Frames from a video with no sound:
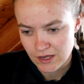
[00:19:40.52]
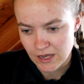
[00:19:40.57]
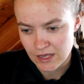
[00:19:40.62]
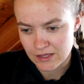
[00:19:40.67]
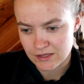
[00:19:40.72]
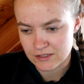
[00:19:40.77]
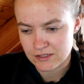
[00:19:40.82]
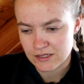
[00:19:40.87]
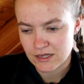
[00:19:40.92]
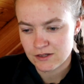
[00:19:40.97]

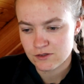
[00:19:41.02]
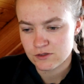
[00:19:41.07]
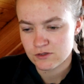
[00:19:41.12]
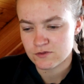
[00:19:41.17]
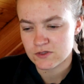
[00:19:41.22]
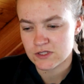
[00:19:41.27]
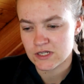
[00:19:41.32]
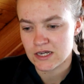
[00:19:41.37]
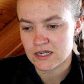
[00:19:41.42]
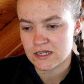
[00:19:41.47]
And the tales
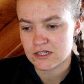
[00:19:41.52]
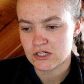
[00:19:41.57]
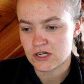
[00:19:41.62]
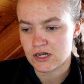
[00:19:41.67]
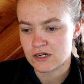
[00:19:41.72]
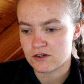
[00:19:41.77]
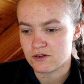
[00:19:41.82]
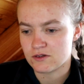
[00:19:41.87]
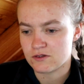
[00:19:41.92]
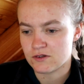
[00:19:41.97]
of Sage
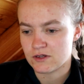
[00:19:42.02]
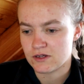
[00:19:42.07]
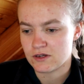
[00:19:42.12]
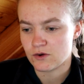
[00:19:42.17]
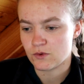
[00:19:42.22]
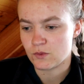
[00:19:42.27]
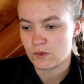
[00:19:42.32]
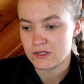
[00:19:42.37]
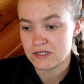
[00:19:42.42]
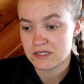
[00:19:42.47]
and
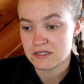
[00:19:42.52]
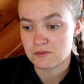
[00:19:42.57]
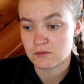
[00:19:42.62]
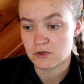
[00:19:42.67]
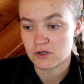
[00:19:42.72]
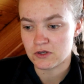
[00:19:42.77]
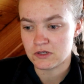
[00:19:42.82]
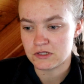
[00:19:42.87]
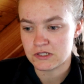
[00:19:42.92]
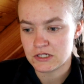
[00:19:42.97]
her wisdom
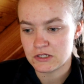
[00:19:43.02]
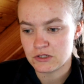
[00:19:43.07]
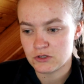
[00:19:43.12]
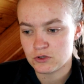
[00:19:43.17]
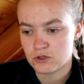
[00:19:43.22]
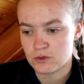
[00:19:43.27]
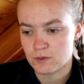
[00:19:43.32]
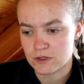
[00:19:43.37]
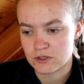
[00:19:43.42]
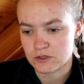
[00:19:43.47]

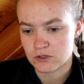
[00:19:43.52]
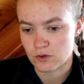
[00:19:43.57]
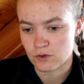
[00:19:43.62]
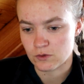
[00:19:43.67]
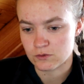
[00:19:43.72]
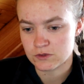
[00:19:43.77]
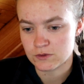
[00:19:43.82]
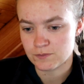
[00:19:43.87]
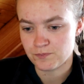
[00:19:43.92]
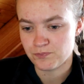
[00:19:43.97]
continued to be
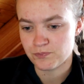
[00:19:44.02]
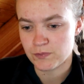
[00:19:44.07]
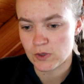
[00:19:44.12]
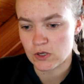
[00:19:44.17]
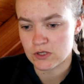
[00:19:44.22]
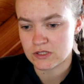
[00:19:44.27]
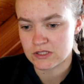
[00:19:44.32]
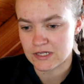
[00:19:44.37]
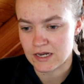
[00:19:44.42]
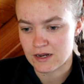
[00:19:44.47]
told,
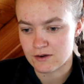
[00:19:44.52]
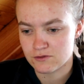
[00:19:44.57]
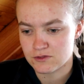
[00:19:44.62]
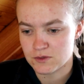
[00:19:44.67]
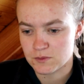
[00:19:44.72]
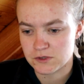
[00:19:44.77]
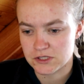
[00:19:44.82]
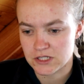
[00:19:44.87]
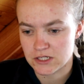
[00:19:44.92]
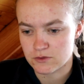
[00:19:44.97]
passed down
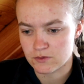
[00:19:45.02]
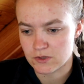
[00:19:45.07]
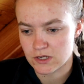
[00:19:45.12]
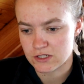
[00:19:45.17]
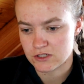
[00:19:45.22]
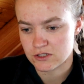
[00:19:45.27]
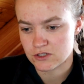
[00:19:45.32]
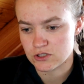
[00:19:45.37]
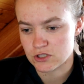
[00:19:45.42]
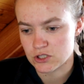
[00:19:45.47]
from
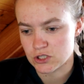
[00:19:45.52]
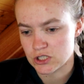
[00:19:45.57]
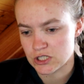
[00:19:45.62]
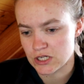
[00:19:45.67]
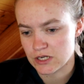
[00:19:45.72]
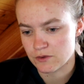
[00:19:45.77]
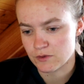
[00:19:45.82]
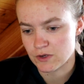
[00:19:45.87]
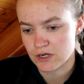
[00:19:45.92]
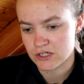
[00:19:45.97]
generation to
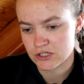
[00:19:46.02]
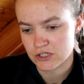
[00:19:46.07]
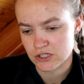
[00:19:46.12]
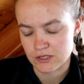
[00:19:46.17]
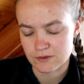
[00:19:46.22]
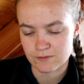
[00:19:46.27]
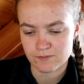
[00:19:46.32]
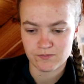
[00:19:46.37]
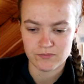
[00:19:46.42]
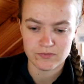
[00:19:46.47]

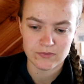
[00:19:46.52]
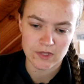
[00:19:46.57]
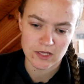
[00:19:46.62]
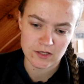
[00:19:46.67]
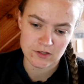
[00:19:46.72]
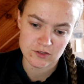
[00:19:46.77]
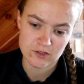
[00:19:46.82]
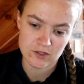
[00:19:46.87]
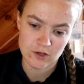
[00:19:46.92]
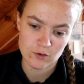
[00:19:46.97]
generation.
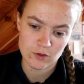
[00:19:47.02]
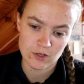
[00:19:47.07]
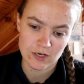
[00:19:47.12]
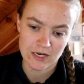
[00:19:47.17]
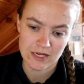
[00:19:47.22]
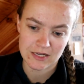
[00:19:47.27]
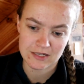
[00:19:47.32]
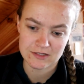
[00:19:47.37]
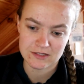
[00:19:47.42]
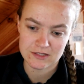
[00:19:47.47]
And so the
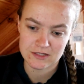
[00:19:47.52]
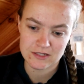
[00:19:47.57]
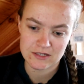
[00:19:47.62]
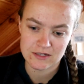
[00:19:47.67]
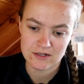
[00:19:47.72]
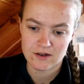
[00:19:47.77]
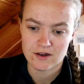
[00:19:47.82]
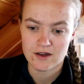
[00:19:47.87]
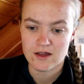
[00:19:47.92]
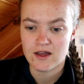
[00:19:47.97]
legacy
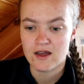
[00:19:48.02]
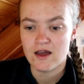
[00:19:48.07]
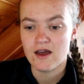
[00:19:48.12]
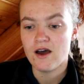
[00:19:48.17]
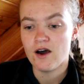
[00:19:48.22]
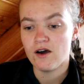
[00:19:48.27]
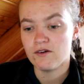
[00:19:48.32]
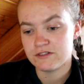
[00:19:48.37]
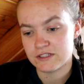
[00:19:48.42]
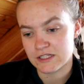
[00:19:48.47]

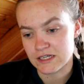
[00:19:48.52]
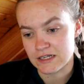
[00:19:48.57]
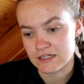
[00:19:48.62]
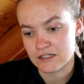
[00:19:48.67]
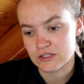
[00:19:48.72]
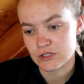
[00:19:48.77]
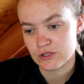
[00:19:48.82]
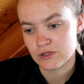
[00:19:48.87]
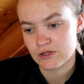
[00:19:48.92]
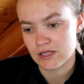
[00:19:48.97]
of
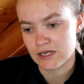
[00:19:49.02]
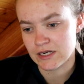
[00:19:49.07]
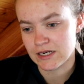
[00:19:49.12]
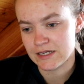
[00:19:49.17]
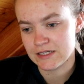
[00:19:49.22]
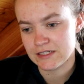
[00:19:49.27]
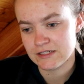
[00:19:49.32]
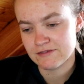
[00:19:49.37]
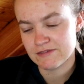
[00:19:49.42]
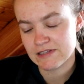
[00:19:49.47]
Sage, the
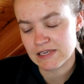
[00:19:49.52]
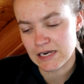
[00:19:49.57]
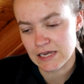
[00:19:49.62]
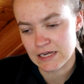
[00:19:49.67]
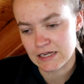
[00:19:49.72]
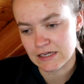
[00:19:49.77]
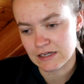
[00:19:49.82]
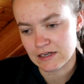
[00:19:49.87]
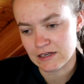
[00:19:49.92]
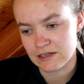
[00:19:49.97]
Lady of the
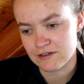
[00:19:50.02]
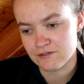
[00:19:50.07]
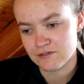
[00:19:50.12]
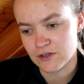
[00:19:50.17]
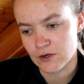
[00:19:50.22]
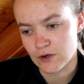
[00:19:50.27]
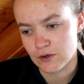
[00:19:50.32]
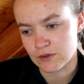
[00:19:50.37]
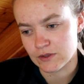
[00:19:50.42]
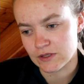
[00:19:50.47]
Lake,
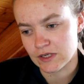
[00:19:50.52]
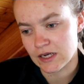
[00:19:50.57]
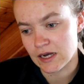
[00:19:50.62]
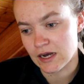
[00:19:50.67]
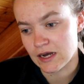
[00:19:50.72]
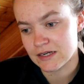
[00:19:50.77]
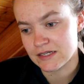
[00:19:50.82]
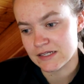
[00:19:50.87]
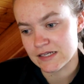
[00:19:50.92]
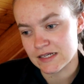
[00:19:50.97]
lived on,
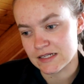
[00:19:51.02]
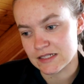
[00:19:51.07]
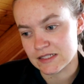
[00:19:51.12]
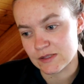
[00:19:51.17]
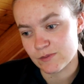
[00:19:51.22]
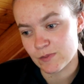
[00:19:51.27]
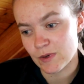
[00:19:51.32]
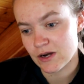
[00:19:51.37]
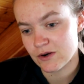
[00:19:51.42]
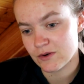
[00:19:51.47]
guiding and
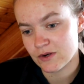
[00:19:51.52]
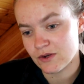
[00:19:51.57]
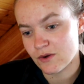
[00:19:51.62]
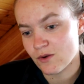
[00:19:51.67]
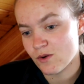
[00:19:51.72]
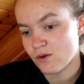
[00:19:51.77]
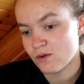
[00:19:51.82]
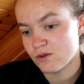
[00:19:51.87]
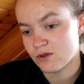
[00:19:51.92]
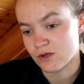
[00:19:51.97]
inspiring
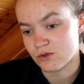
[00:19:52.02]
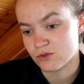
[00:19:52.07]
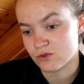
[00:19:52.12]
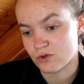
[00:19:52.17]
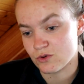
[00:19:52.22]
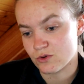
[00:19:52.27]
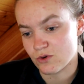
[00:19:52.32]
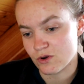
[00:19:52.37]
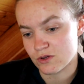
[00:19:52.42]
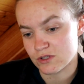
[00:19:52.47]
all those
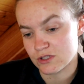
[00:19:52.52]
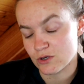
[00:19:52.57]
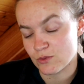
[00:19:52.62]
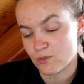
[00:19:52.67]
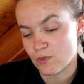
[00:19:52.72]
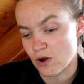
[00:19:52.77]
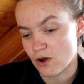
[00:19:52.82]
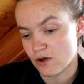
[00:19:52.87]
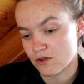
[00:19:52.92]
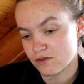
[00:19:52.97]
who crossed her
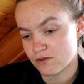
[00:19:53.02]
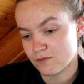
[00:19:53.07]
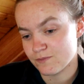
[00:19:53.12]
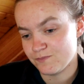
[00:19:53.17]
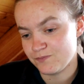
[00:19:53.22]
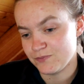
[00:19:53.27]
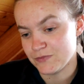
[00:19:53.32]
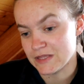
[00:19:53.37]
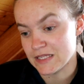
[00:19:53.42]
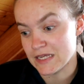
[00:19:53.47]
path.
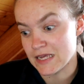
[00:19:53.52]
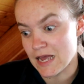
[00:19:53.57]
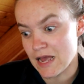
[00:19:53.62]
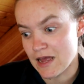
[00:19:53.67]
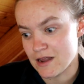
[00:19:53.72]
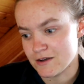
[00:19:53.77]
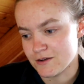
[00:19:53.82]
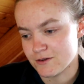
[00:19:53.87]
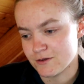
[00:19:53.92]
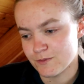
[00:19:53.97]
The
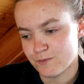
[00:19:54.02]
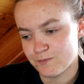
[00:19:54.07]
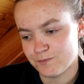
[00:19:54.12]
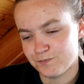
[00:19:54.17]
end.